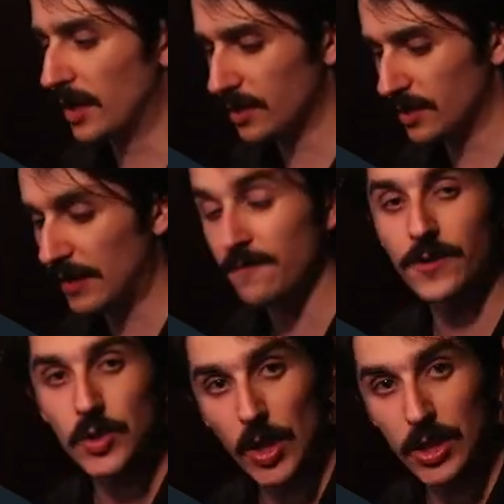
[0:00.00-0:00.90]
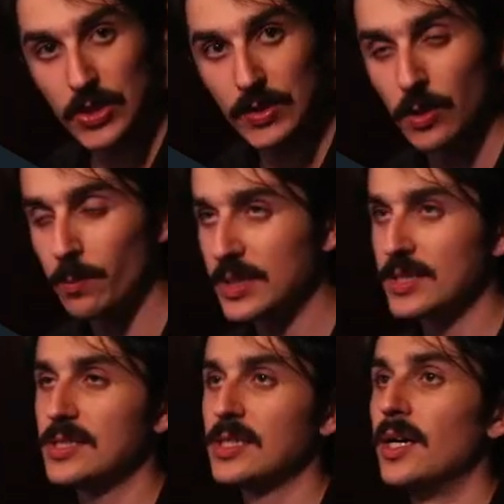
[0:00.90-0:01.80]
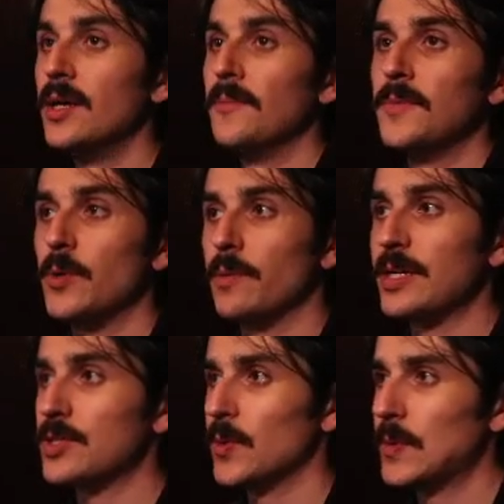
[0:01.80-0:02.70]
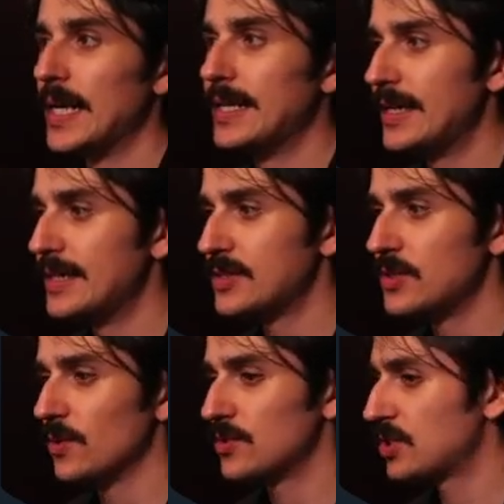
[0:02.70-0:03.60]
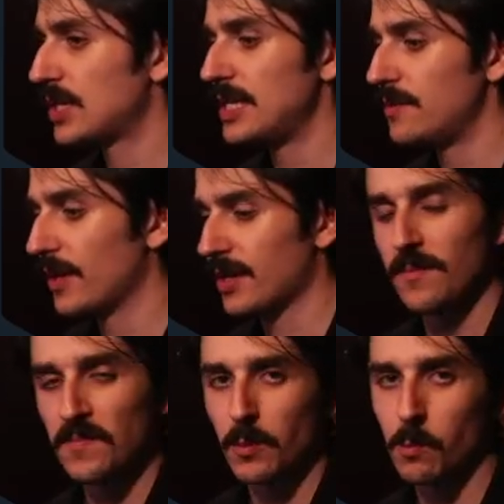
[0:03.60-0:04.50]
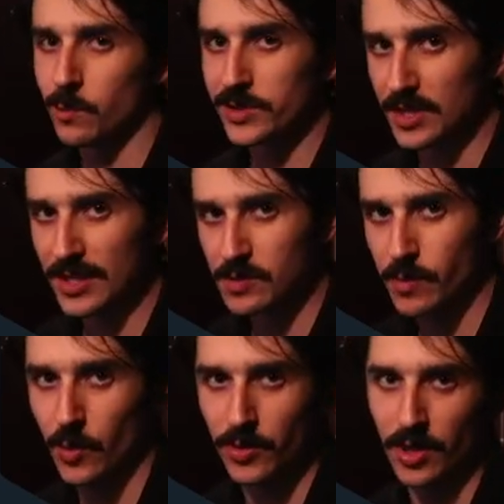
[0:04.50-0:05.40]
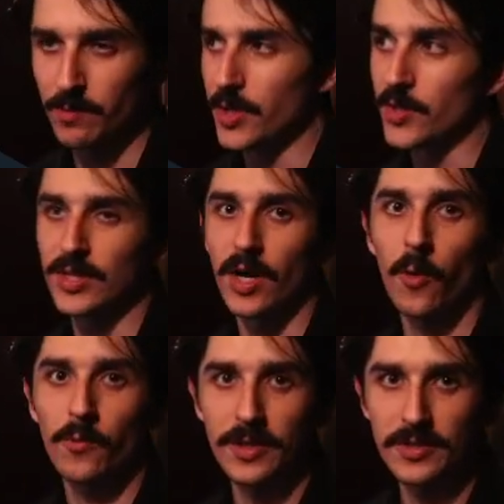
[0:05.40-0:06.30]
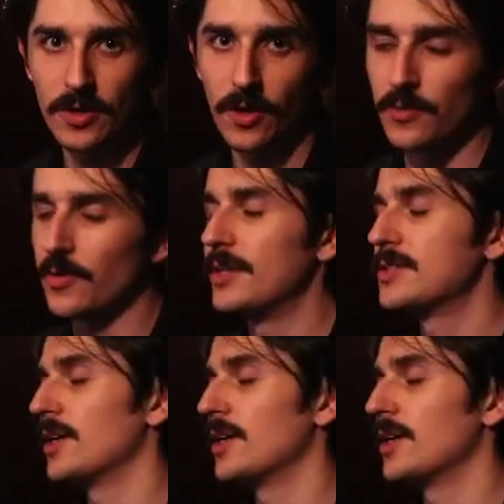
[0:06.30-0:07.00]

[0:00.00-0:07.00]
infrastructure in your business. You want to make sure that there's not just any like water gets spilled on your computer and the whole thing's gone, right? So